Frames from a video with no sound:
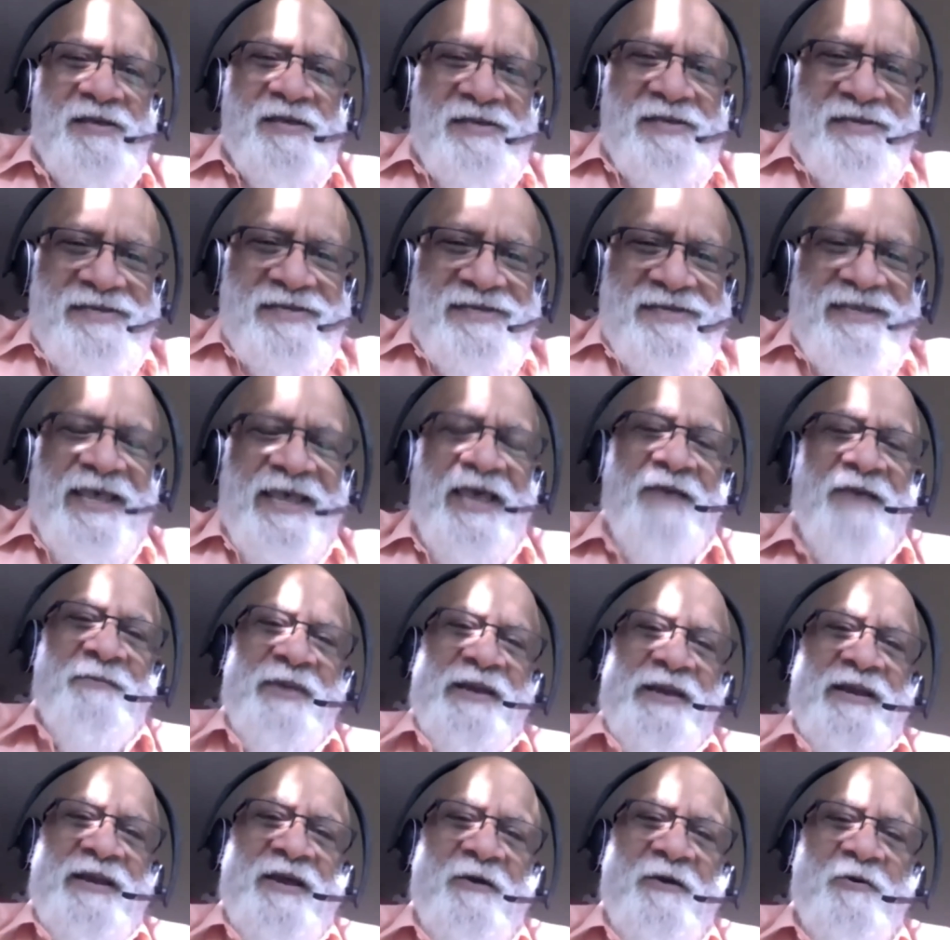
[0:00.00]
Same
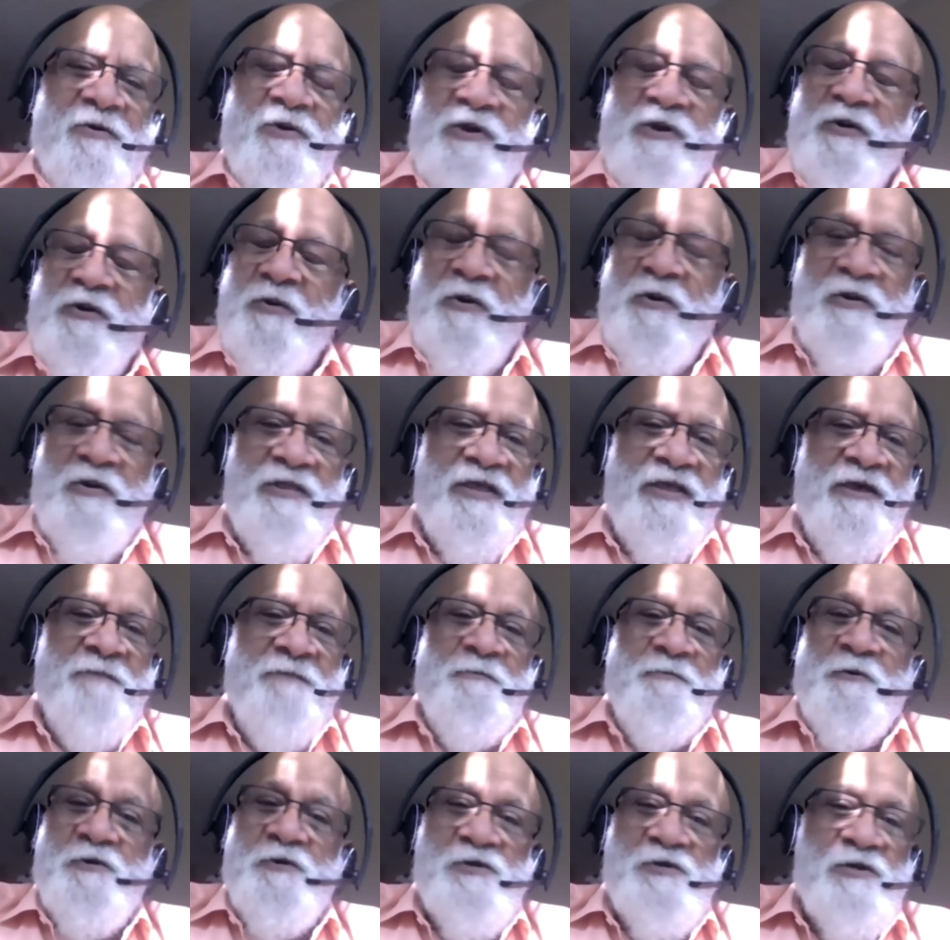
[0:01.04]
encounter, all the
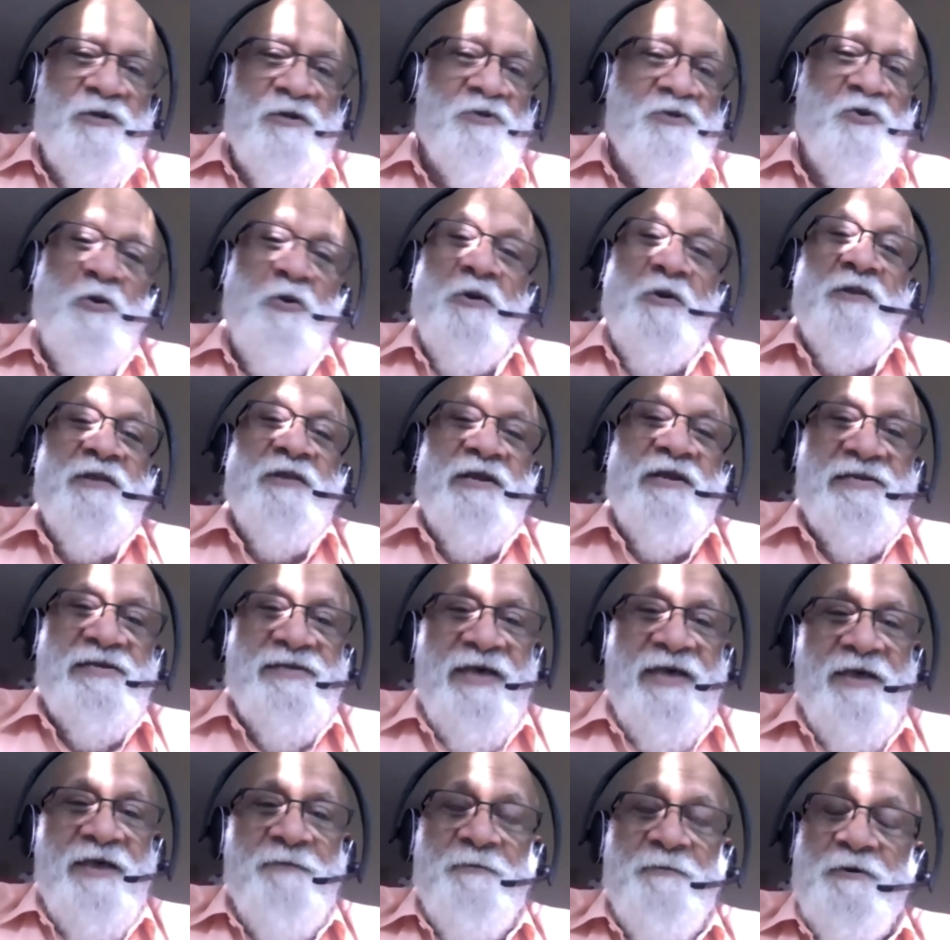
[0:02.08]
apostles, all the
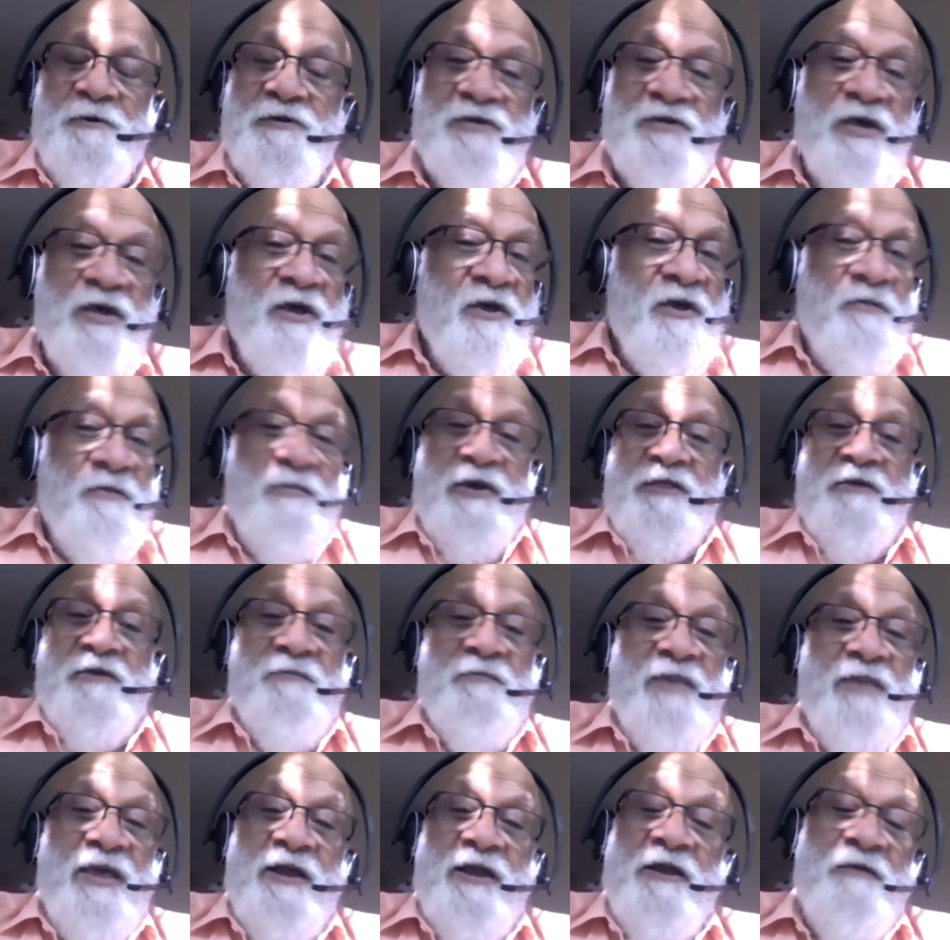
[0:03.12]
disciples, Mother
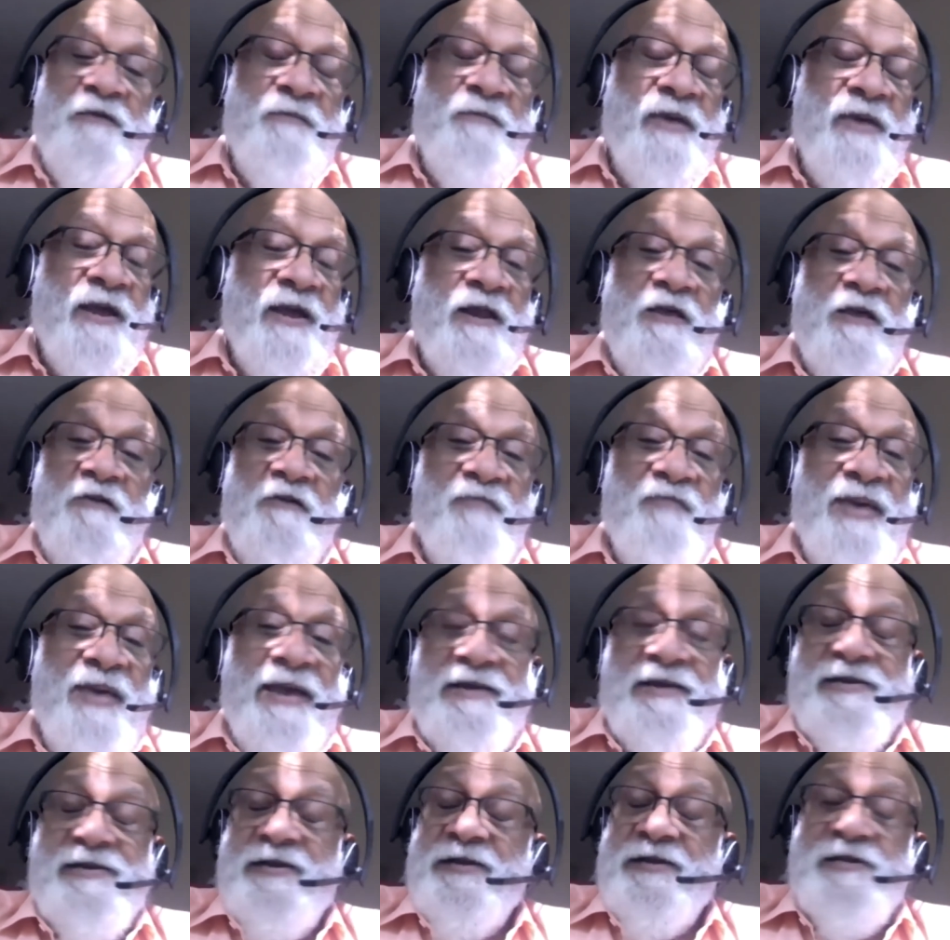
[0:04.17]
Mary, Mary of
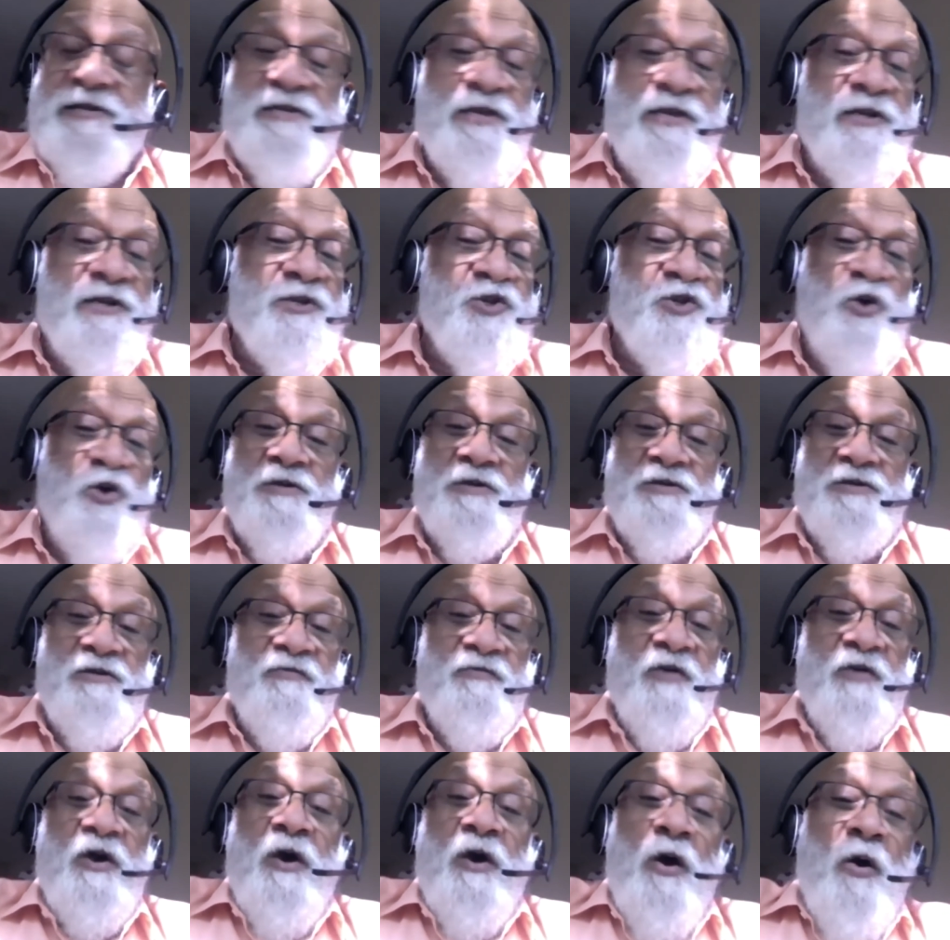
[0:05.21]
Magdalene, St.
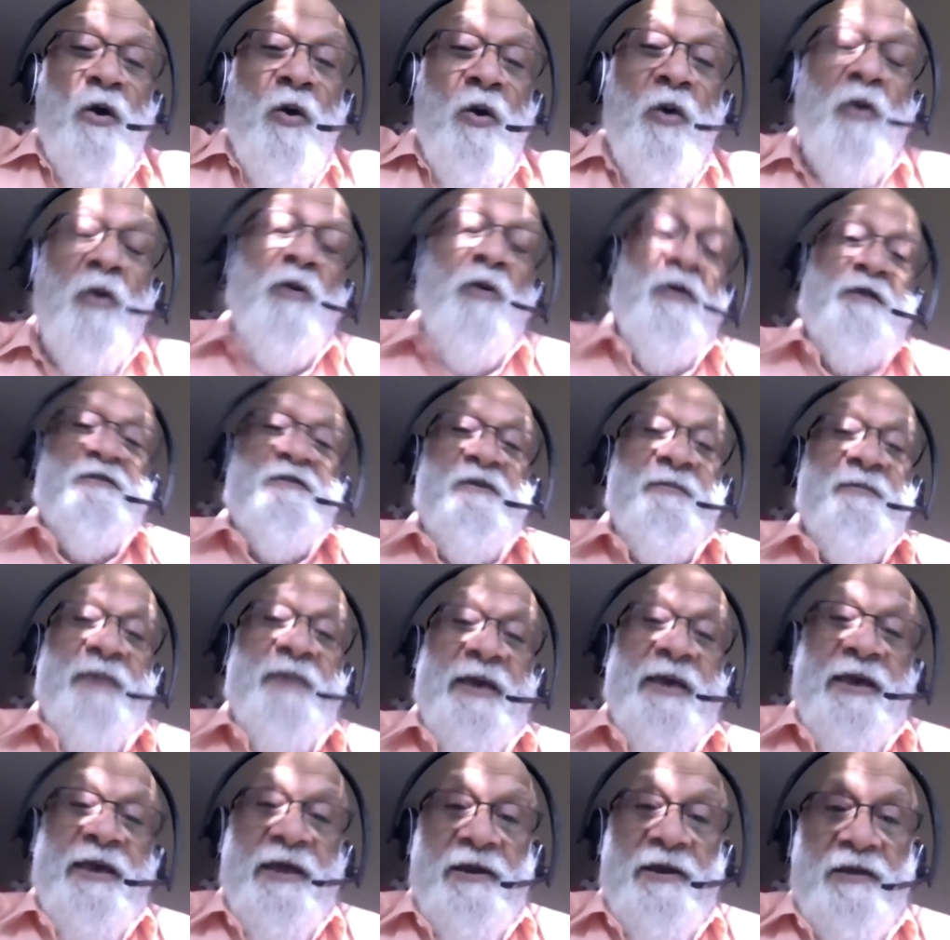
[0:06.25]
Joseph, all of them
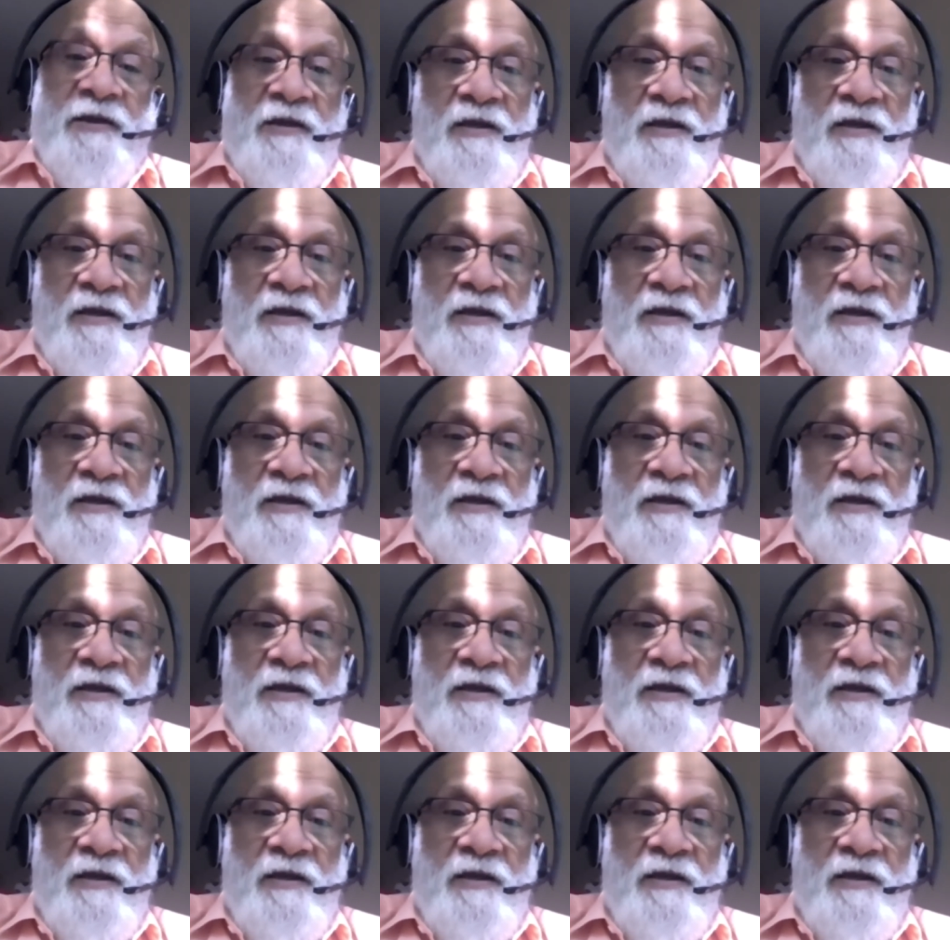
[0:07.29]
had.